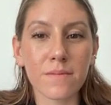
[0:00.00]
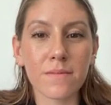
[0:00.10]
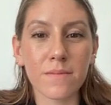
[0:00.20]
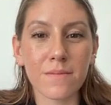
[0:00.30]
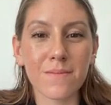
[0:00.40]

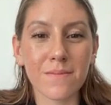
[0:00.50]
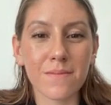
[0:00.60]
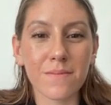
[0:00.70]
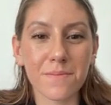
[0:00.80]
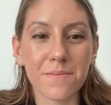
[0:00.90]

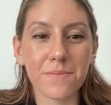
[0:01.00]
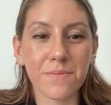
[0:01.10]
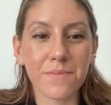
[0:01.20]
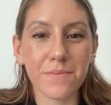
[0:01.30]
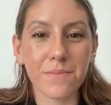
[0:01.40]

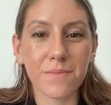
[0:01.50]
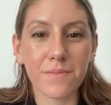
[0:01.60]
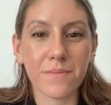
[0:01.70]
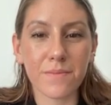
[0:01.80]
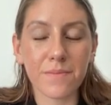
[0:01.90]

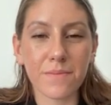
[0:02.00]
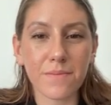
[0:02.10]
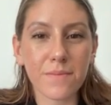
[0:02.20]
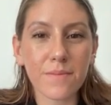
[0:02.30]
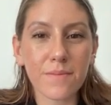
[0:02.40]

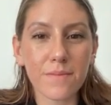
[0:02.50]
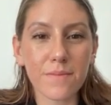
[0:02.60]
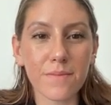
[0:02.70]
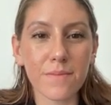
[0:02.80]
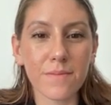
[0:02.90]

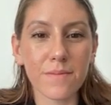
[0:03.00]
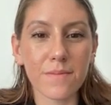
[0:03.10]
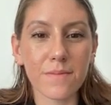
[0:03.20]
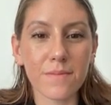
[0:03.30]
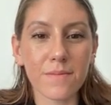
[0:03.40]

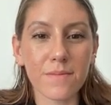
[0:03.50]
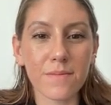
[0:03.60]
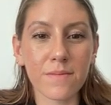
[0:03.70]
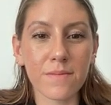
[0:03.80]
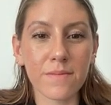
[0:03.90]

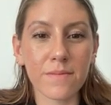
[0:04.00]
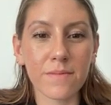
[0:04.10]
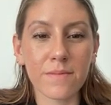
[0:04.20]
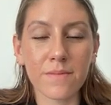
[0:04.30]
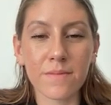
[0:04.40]

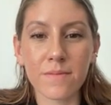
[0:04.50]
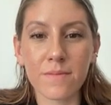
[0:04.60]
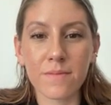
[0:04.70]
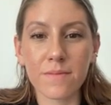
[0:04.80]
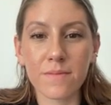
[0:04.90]

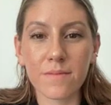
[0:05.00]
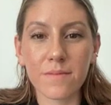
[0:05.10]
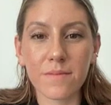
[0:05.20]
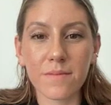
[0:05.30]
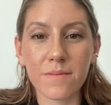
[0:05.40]

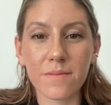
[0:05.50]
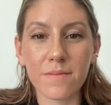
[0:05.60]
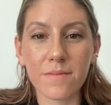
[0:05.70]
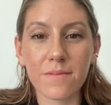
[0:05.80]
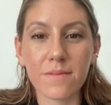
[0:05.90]

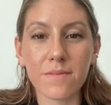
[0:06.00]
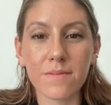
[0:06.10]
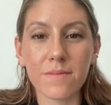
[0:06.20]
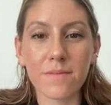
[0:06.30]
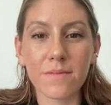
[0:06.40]

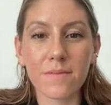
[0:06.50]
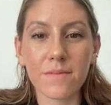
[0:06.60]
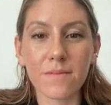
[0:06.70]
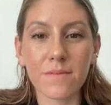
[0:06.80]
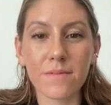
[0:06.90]

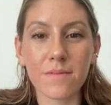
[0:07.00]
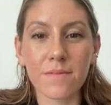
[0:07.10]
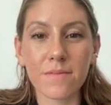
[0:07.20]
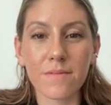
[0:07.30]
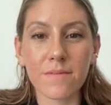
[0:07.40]

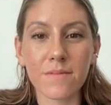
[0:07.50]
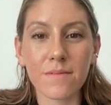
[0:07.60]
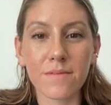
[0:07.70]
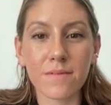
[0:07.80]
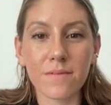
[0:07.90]
[no speech]